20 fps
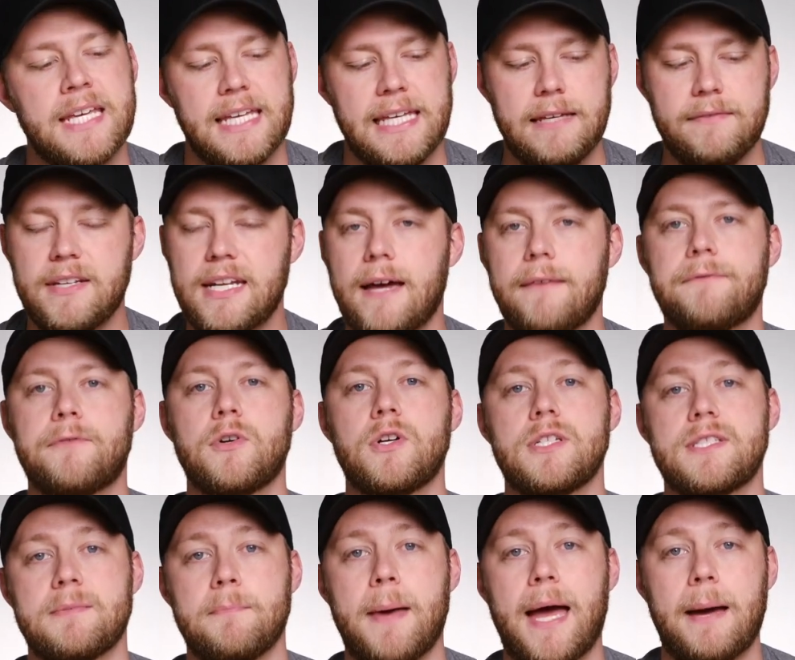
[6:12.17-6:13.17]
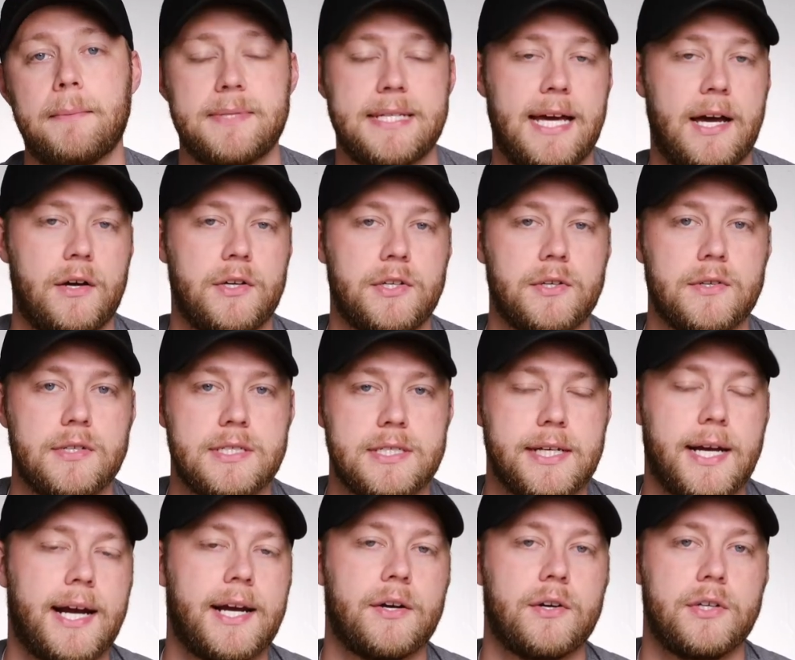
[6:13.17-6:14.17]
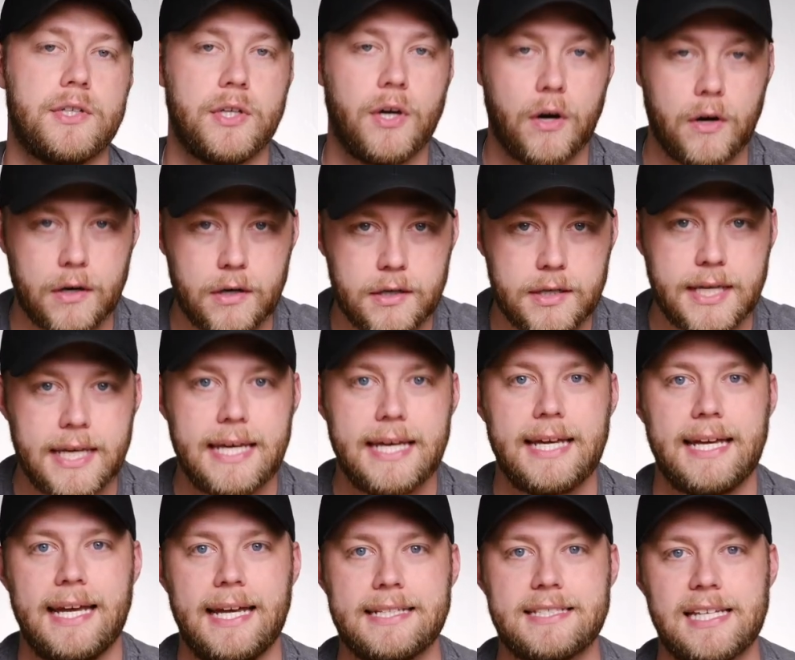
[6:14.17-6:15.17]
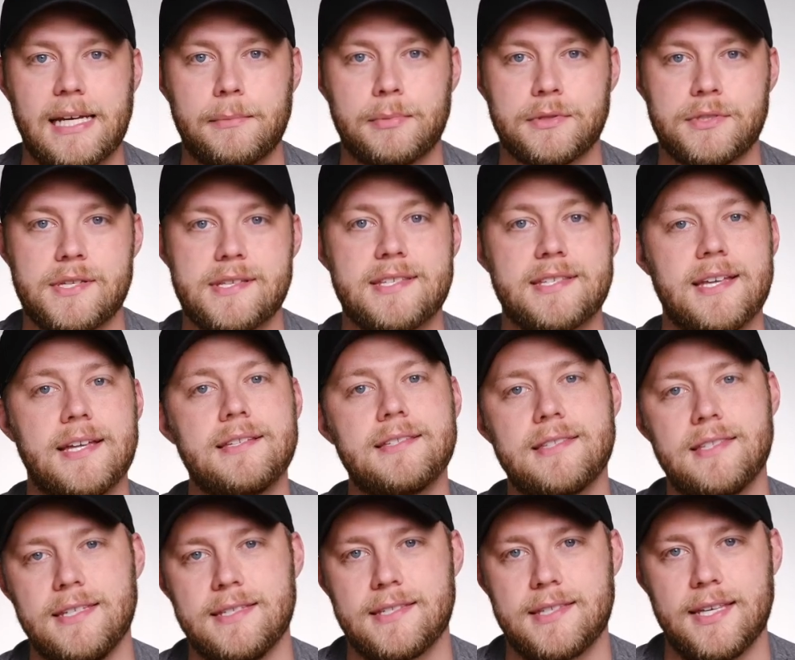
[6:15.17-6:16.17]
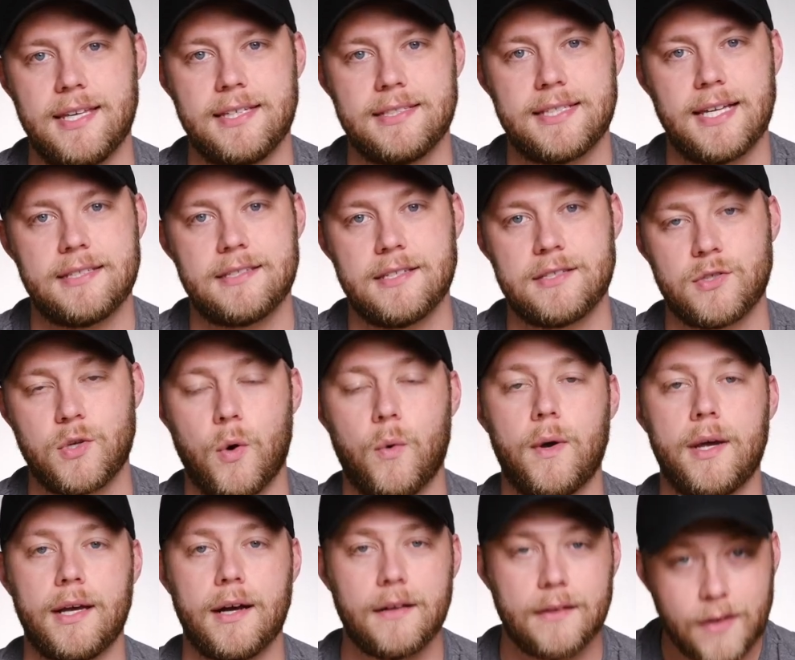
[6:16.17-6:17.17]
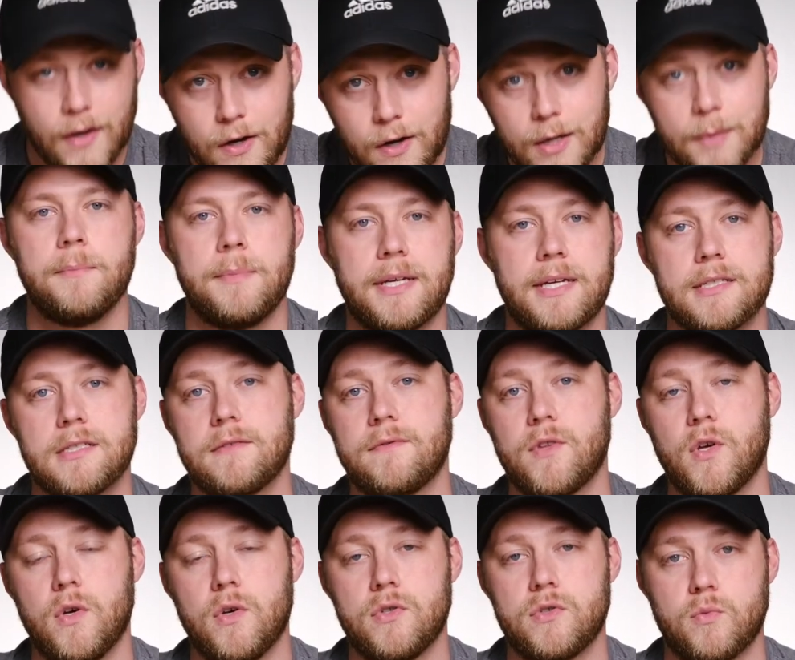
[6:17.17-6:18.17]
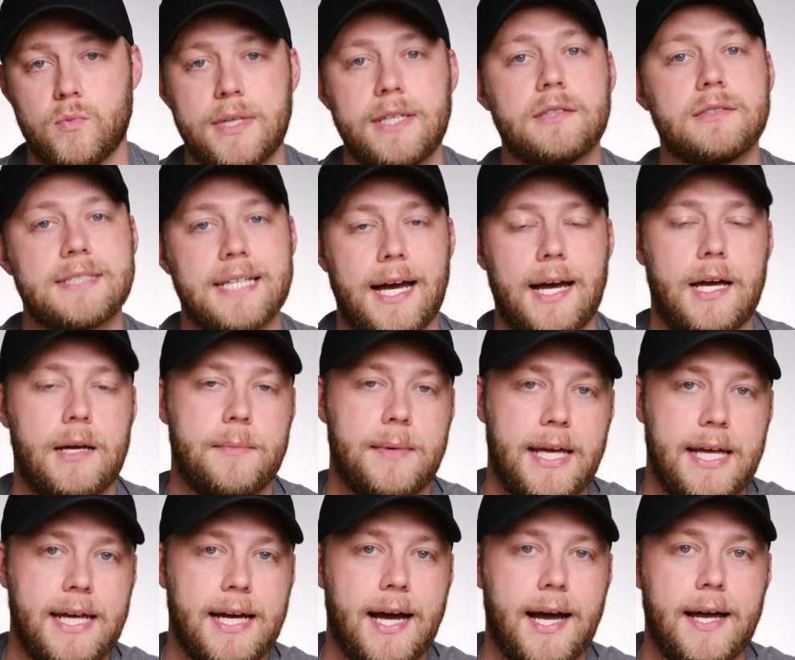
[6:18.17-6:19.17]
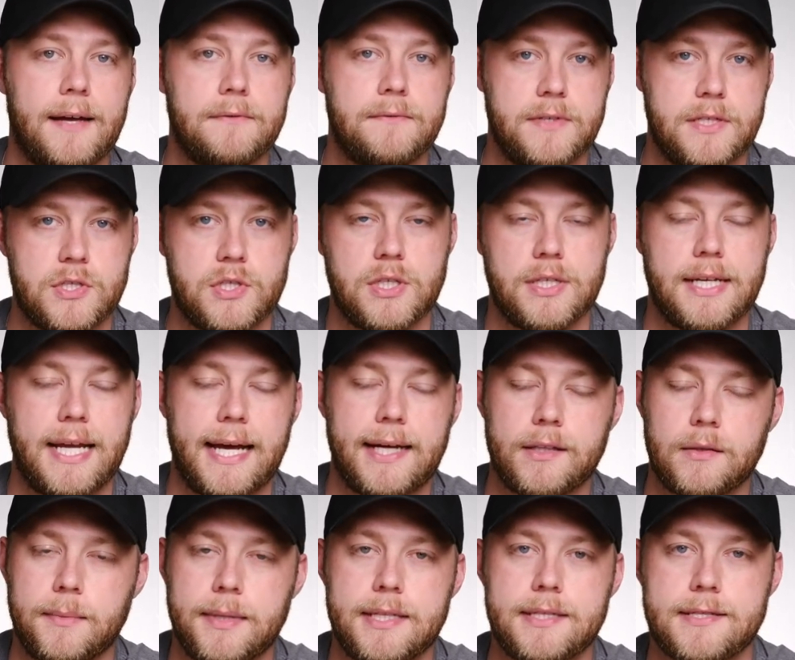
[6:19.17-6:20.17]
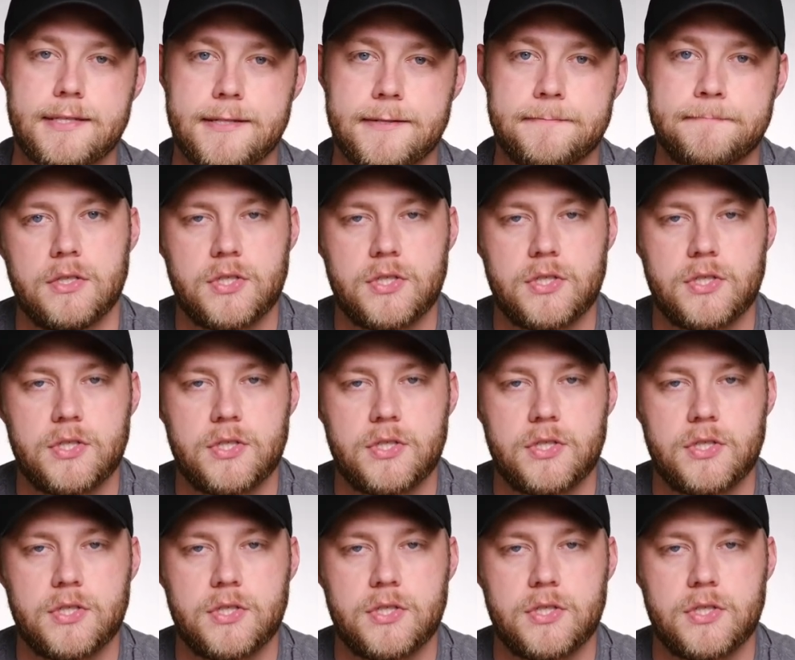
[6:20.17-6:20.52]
Even after it's mapped out your entire yard, it's able to sense these things as it's going along because of those real-time AI vision elements.